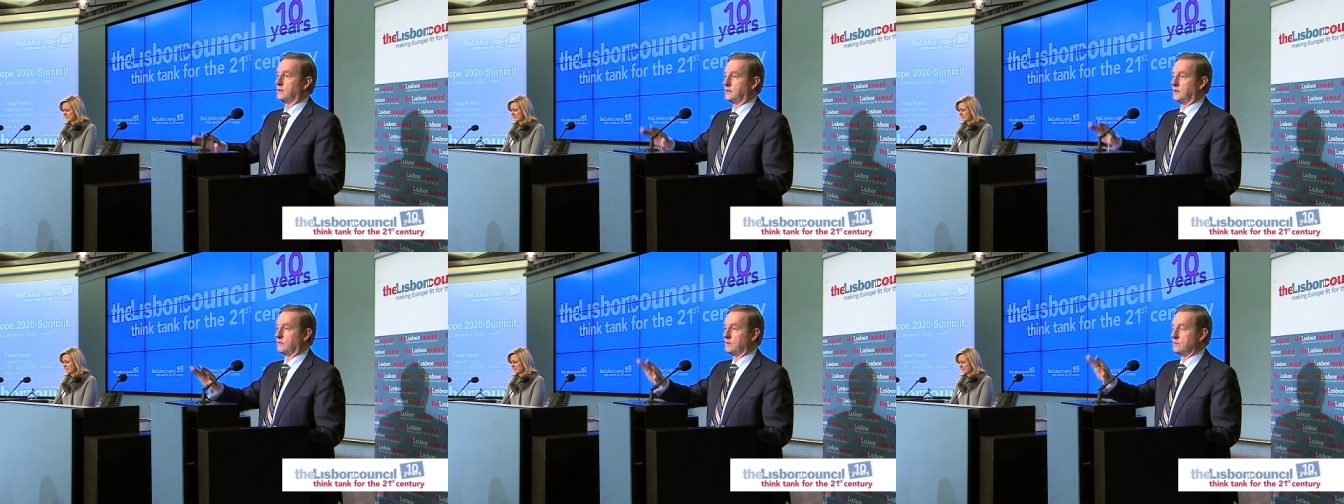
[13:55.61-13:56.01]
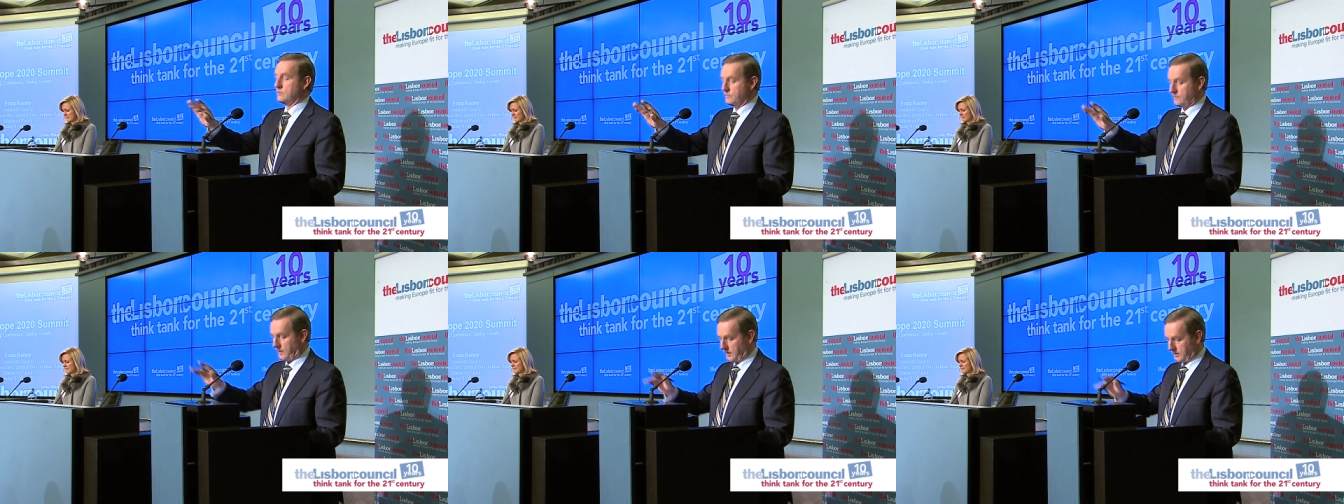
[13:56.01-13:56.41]
that we
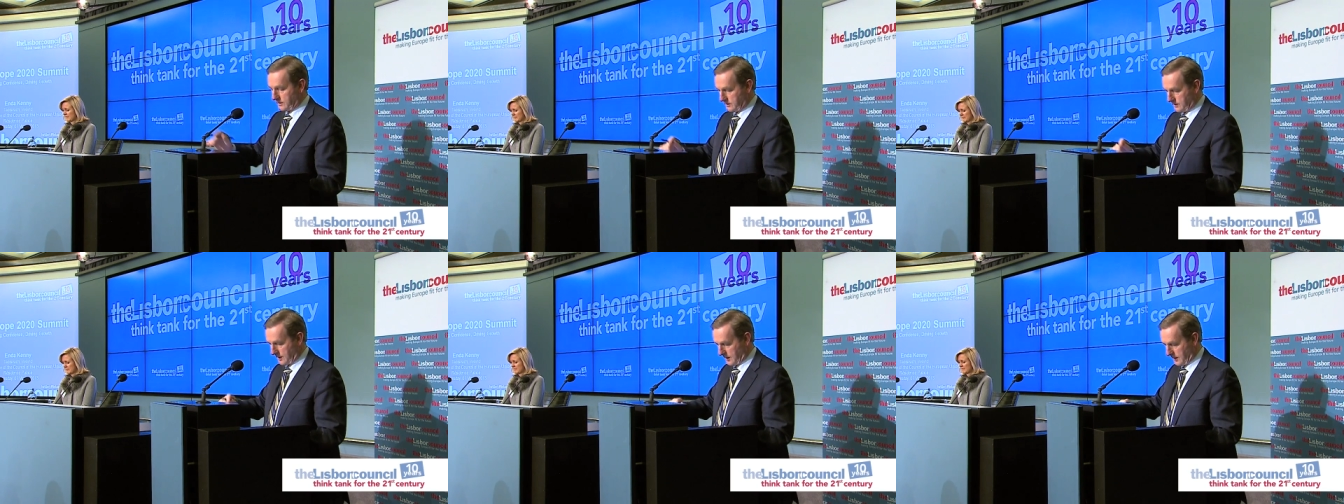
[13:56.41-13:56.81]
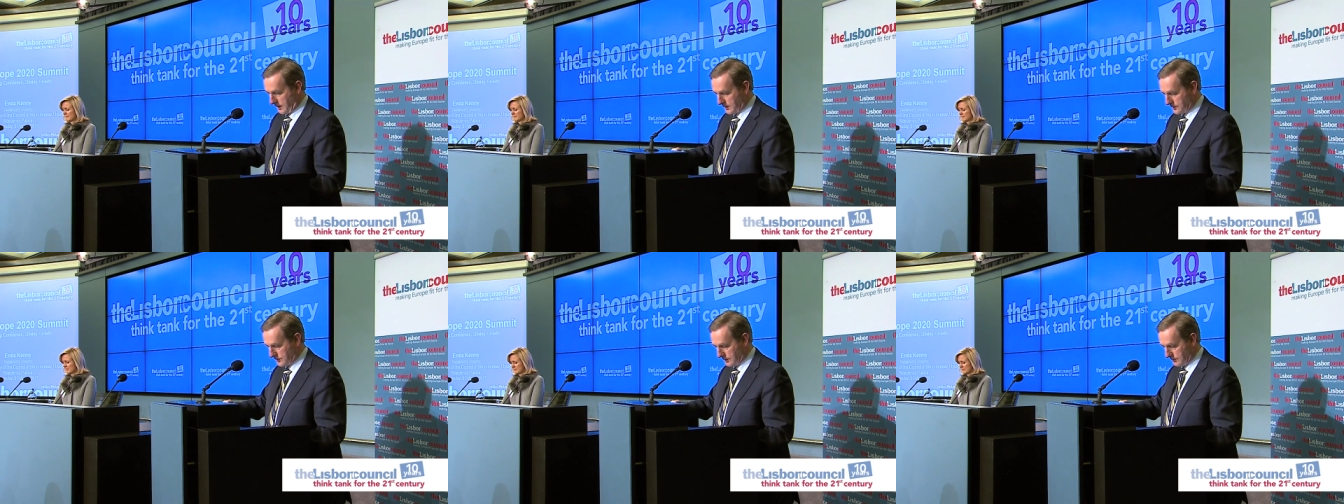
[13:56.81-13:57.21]
move on
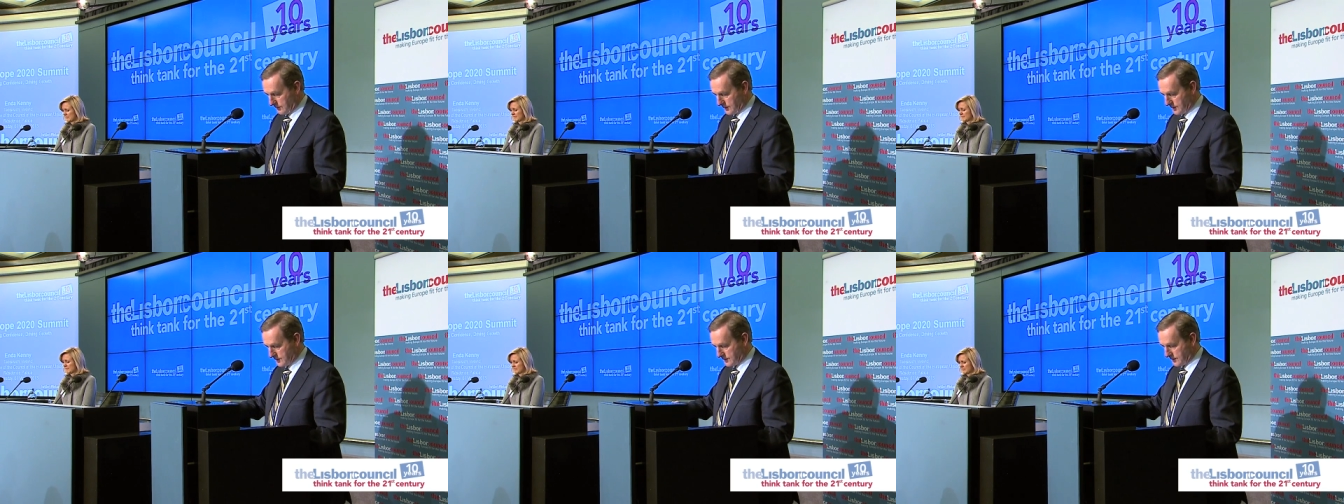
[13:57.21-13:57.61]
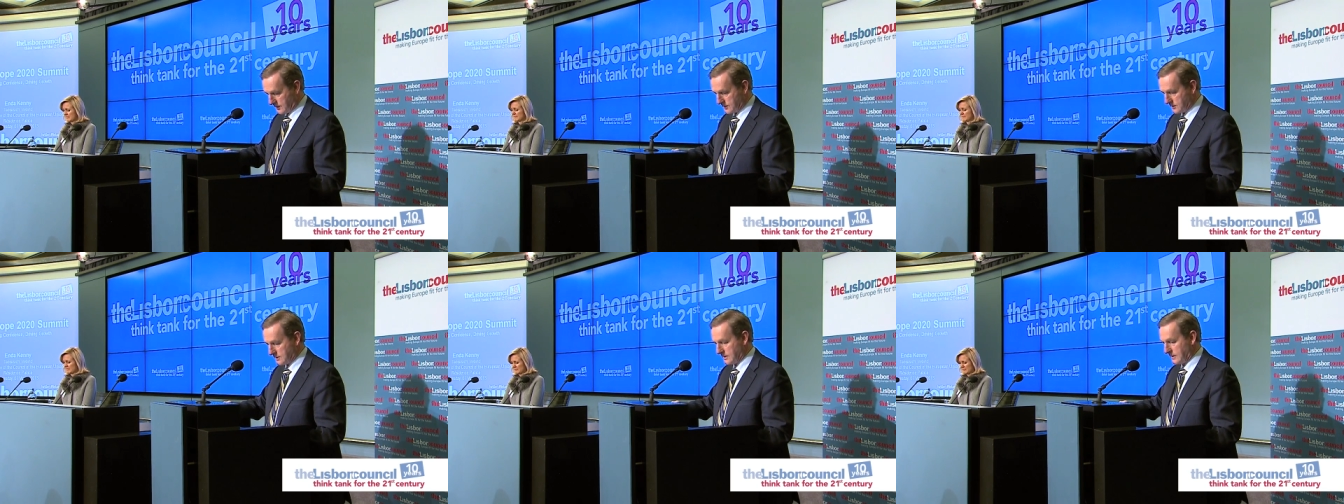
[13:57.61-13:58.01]
and deal with these
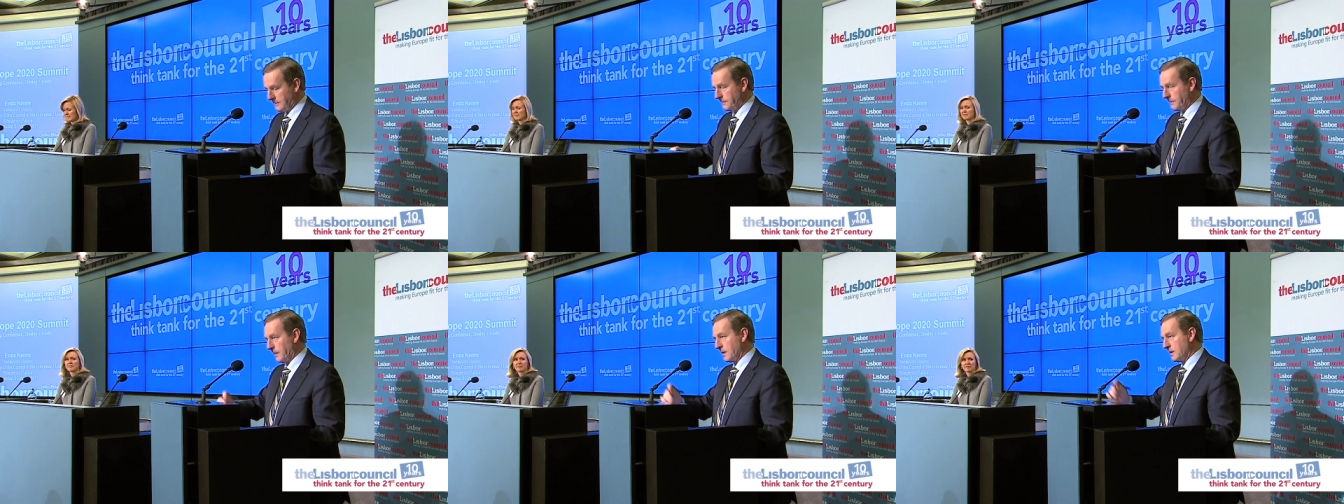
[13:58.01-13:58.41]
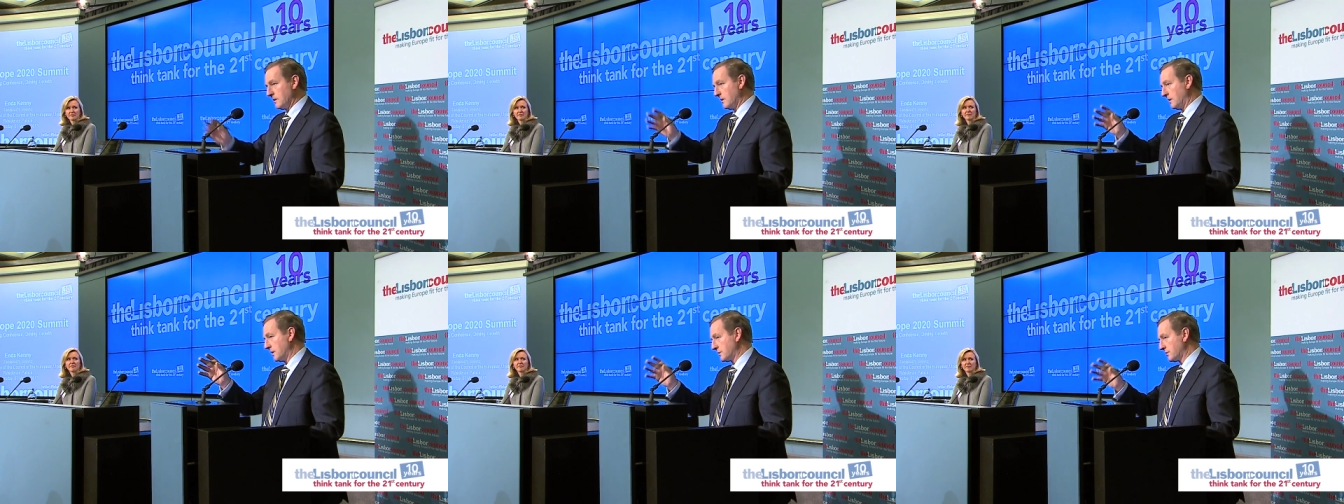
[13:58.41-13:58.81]
things.
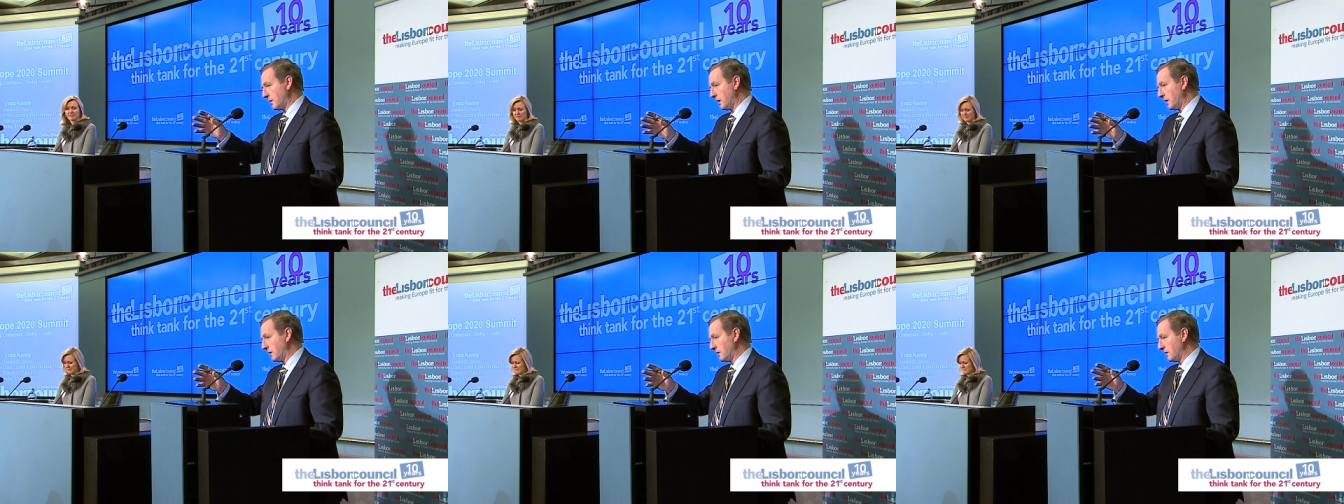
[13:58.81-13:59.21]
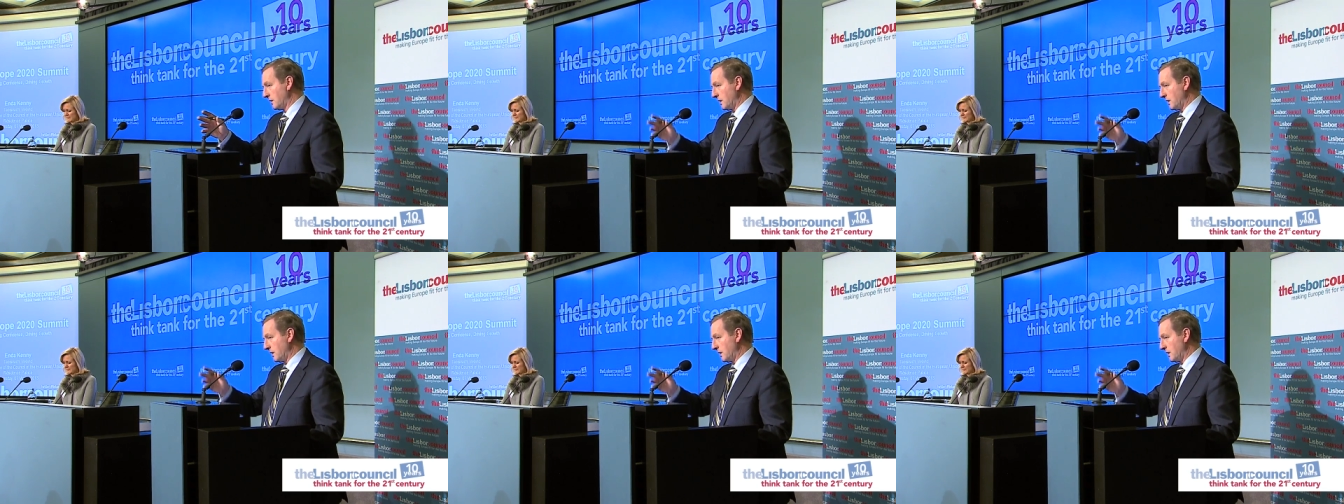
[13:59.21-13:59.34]
Well, that's why